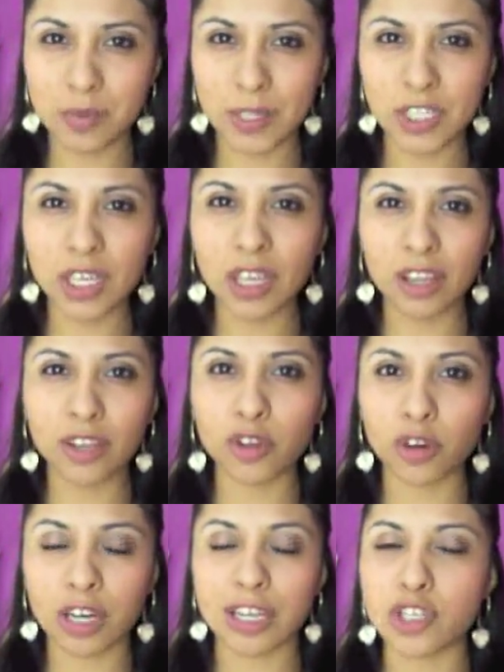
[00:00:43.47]
Especially here in New
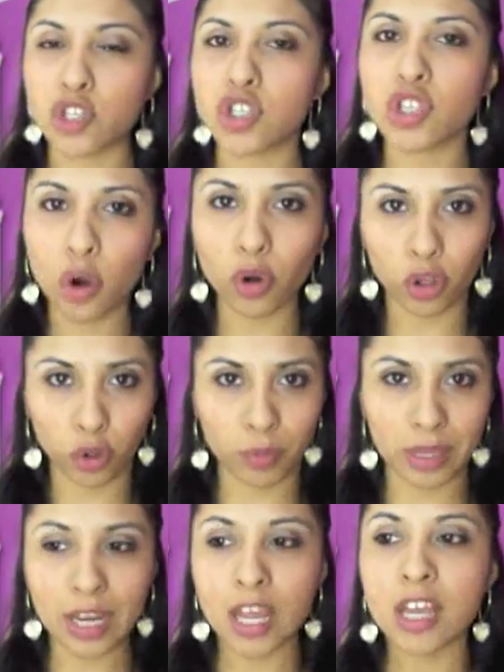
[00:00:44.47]
York, it's so
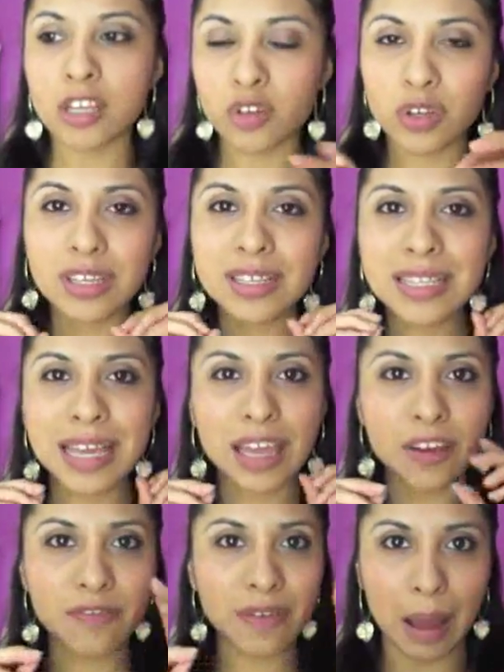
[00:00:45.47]
humid, so it just like
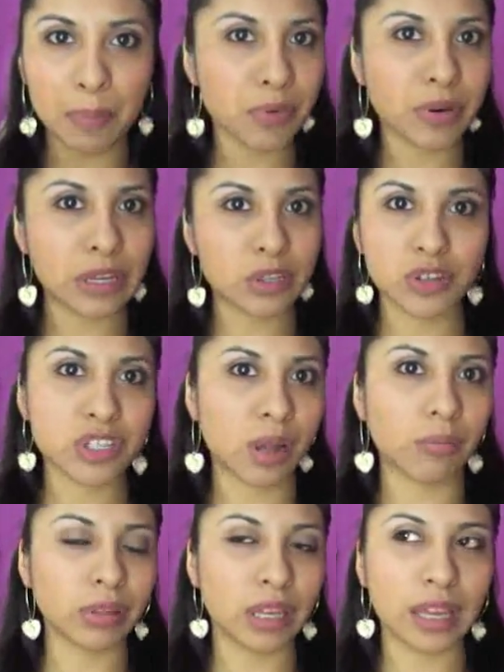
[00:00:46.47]
evaporates or
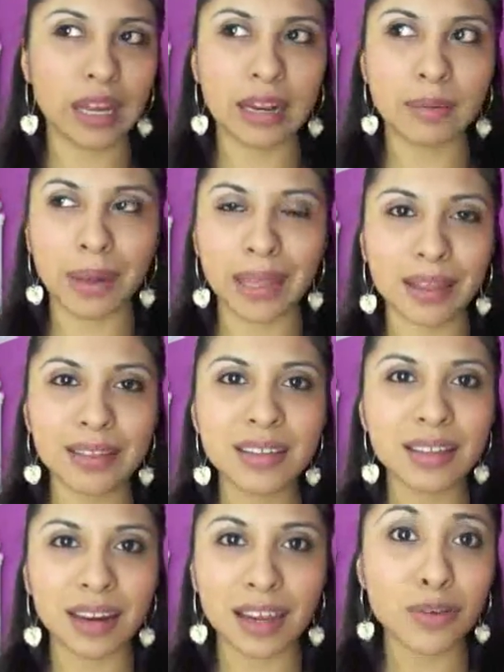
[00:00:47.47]
something, and by the end of
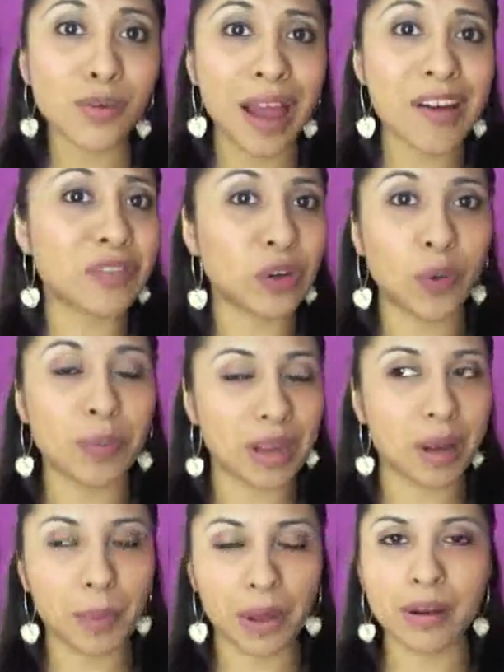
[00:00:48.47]
the night you have no
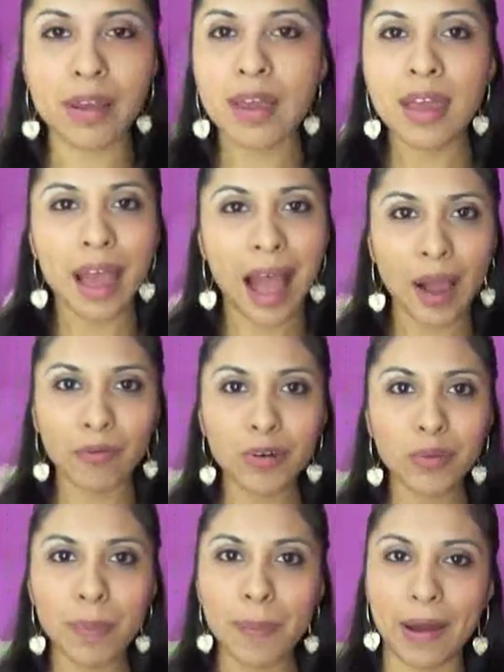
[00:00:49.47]
makeup on. I
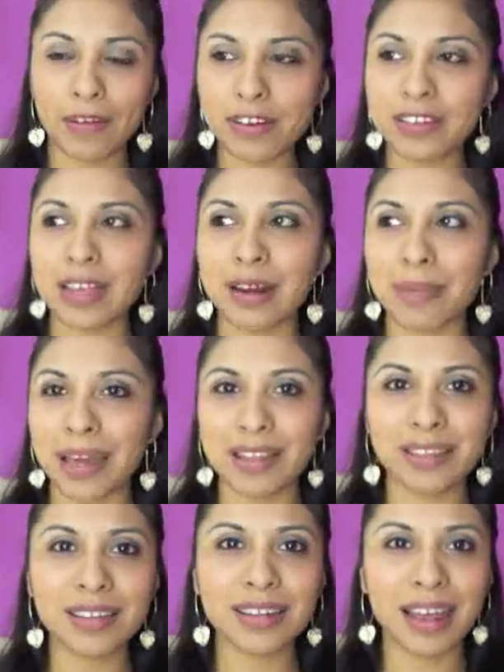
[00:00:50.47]
would wear powders and by the
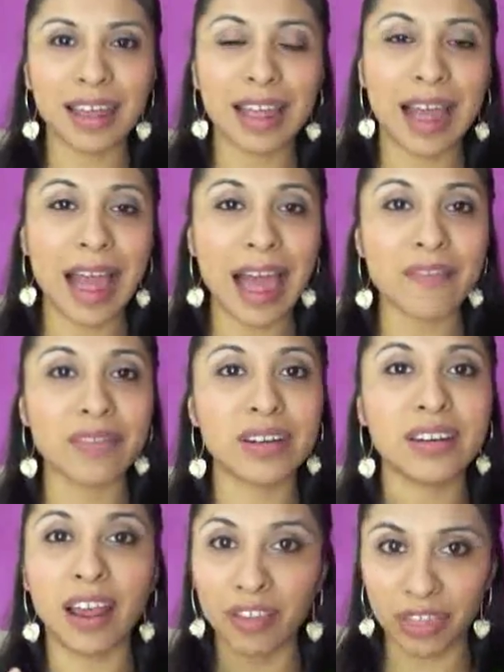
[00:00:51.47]
end of the night I have
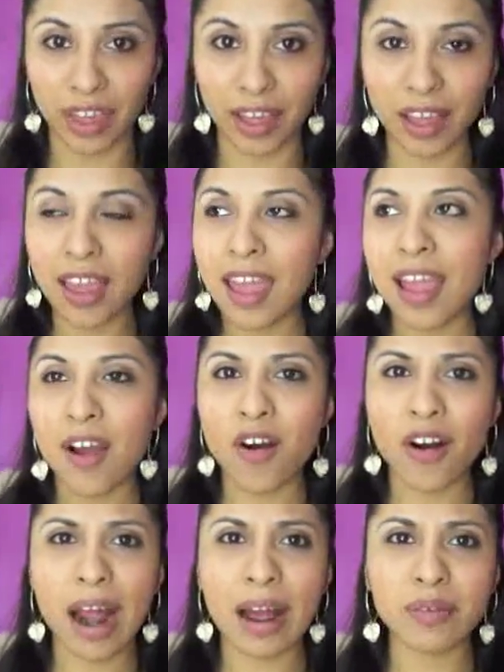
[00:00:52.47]
nothing,
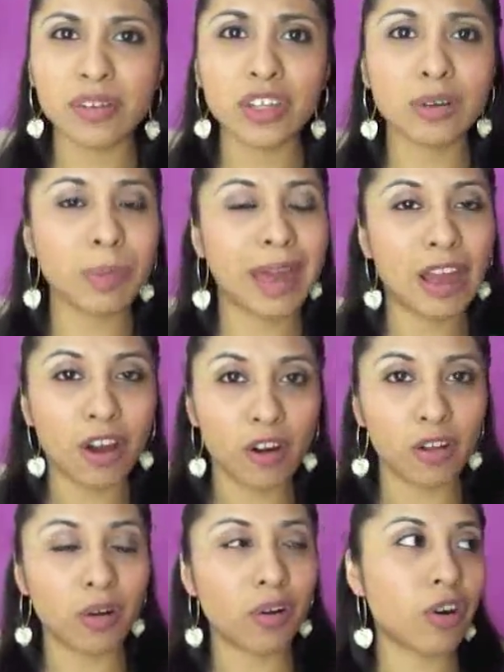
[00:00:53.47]
or I will look
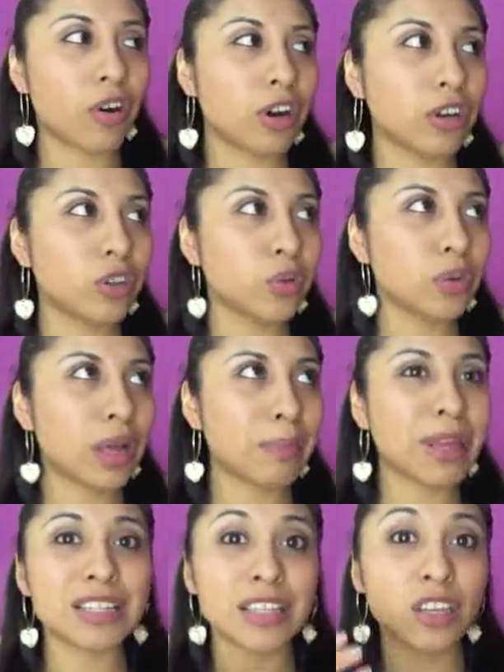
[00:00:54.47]
pale, or
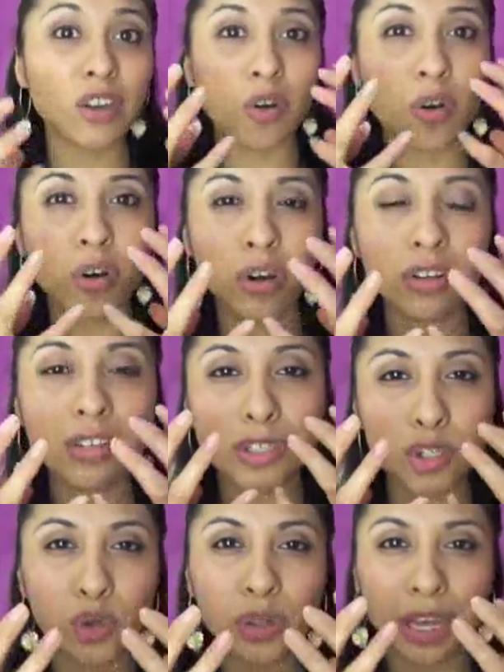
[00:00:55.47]
because like your oils
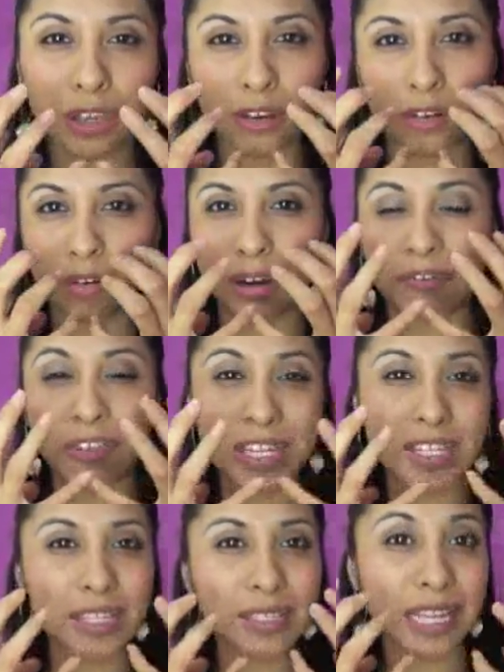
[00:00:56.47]
too, like your
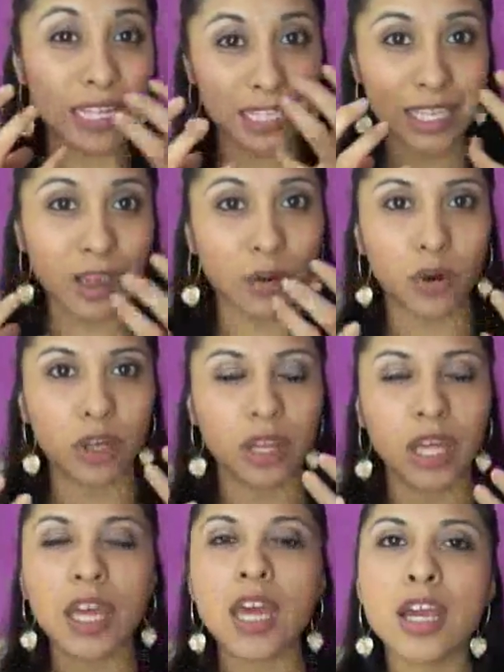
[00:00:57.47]
face tends to get
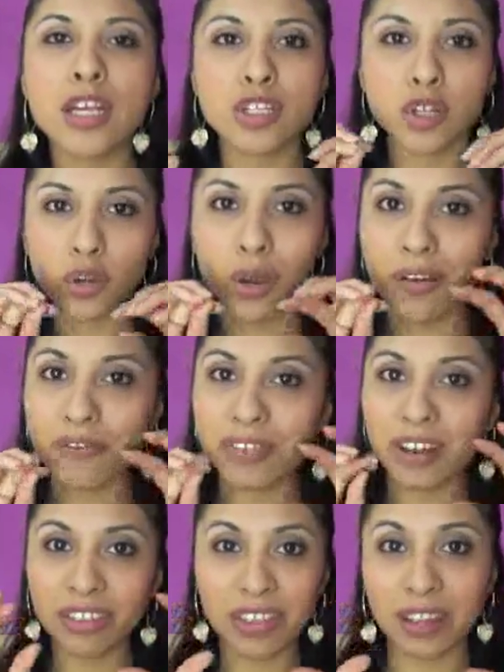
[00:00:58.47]
oily, so you have
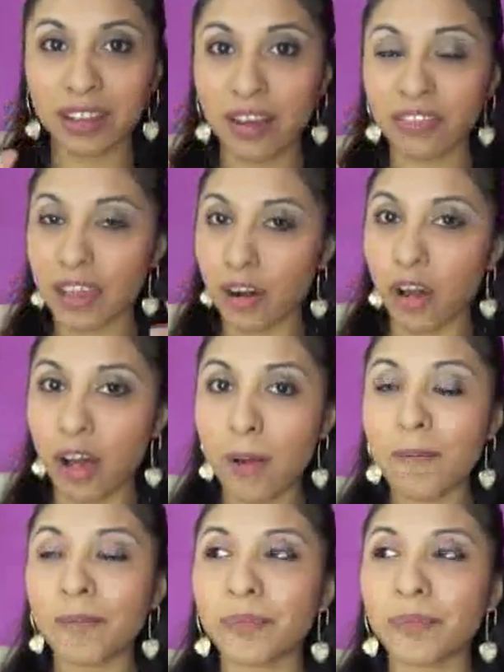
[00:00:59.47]
nothing left at all.